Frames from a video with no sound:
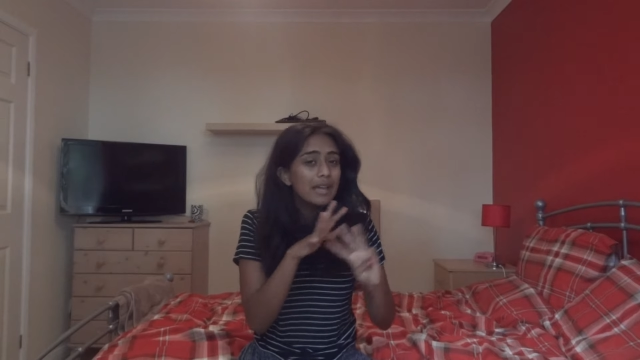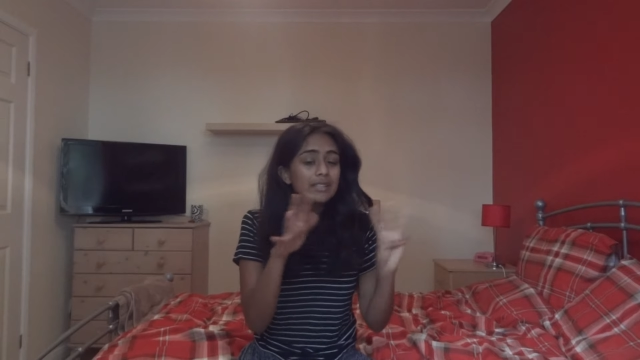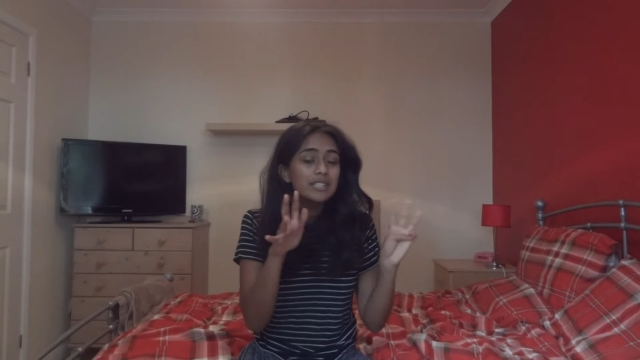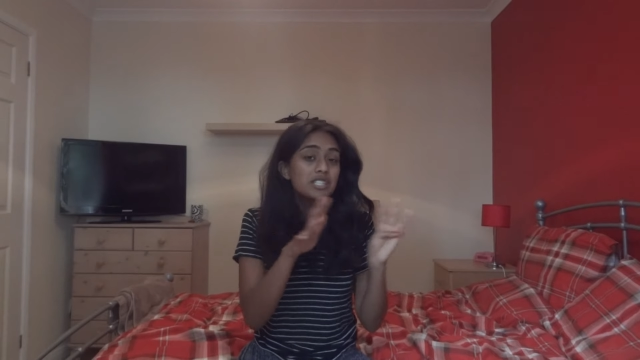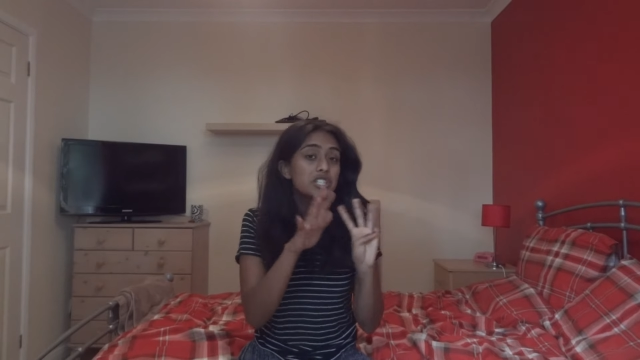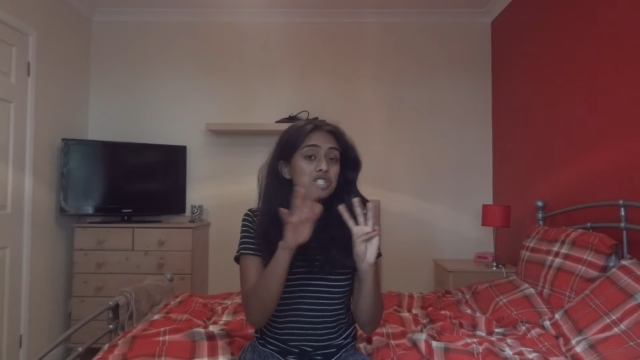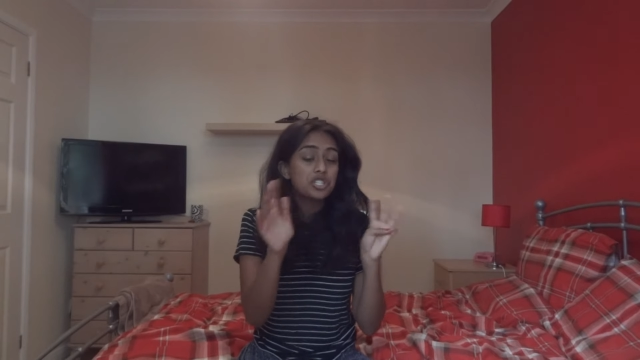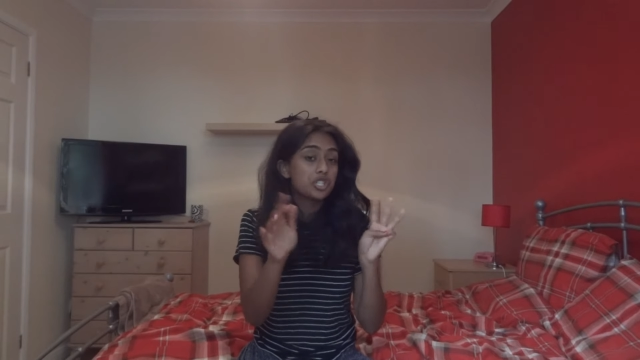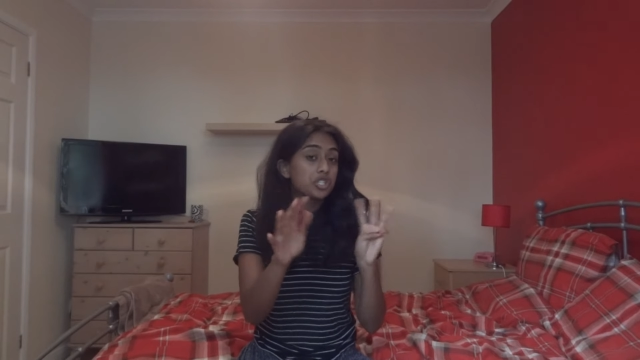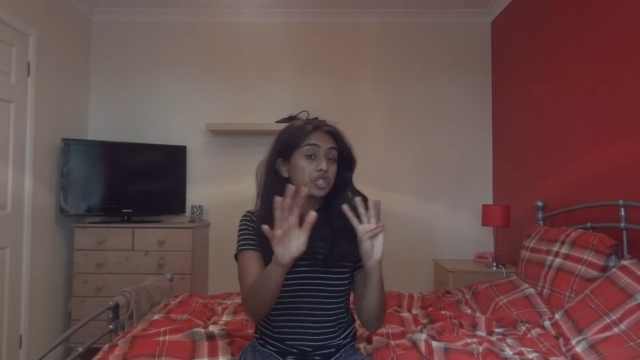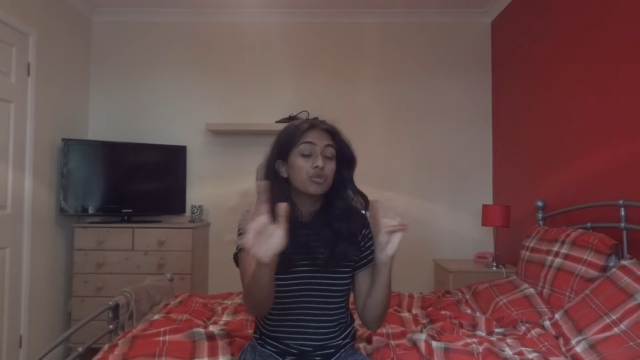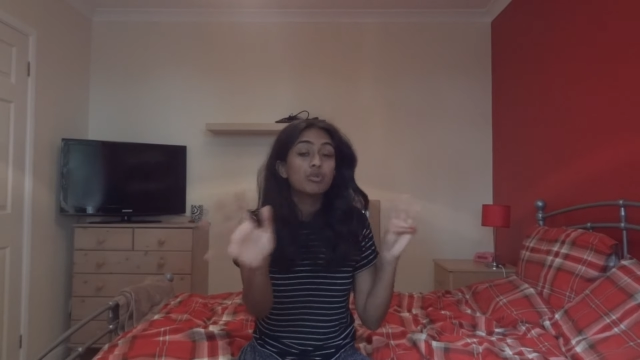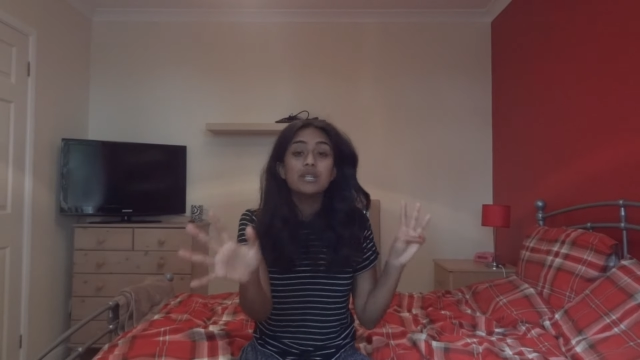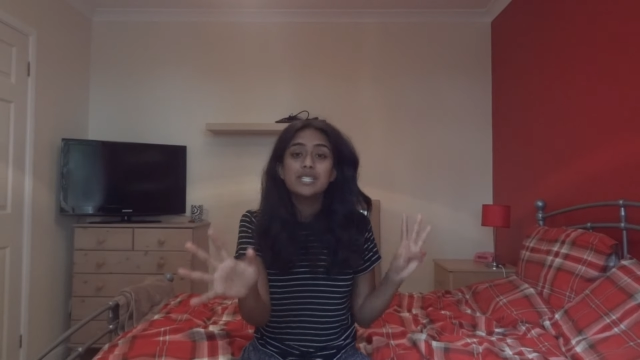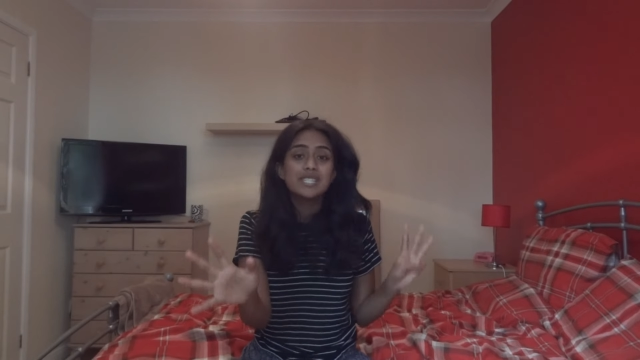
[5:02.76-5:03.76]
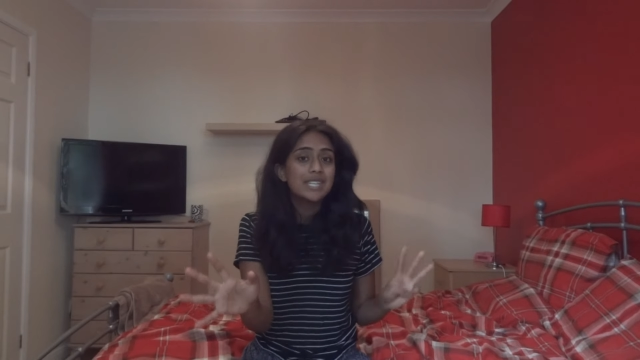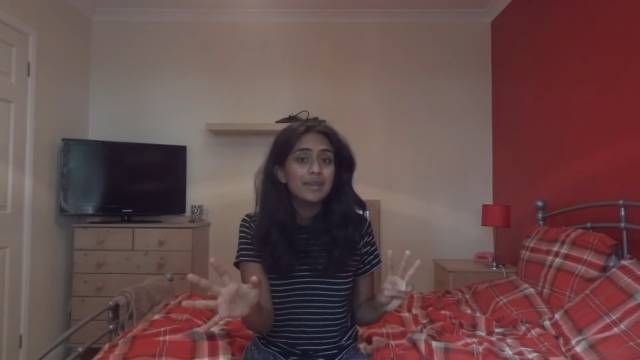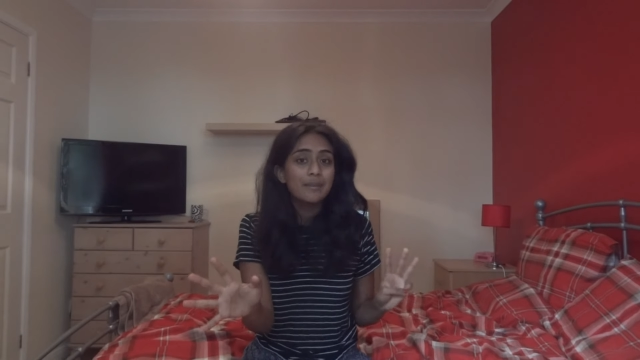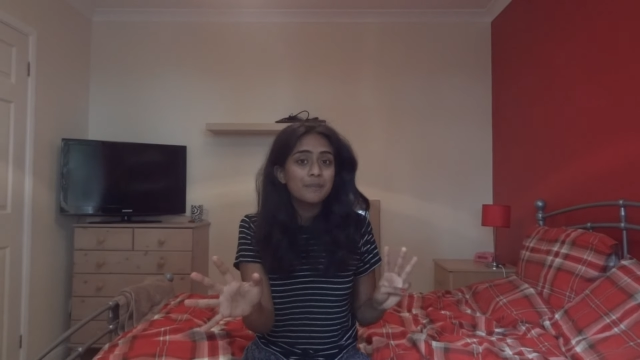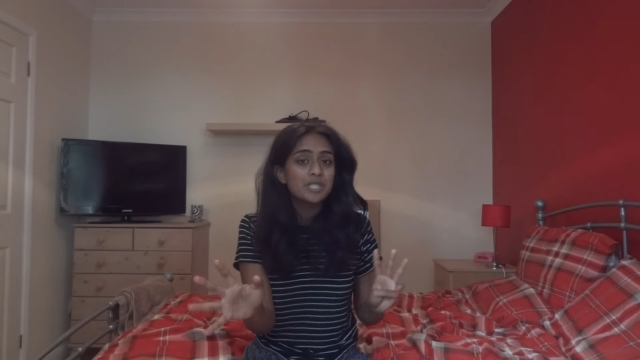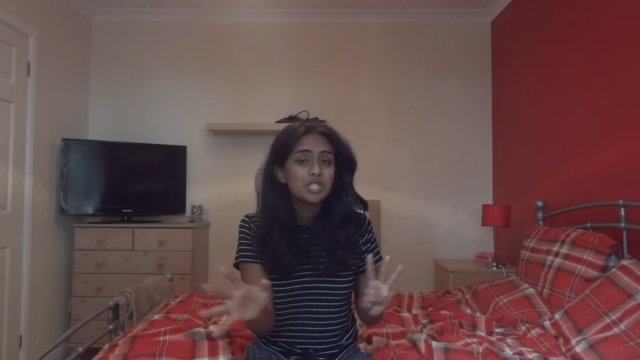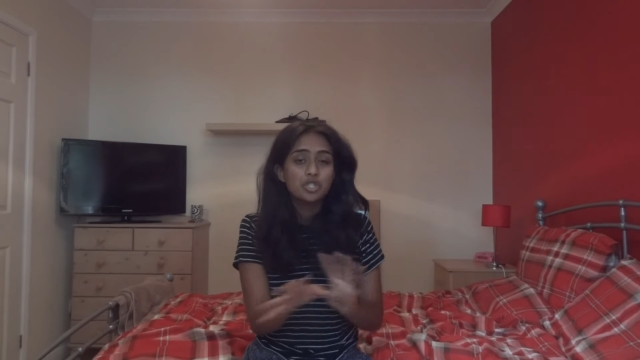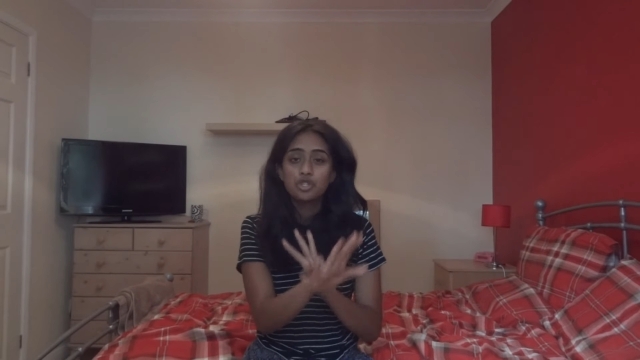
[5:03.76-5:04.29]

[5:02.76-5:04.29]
and these are just three tips.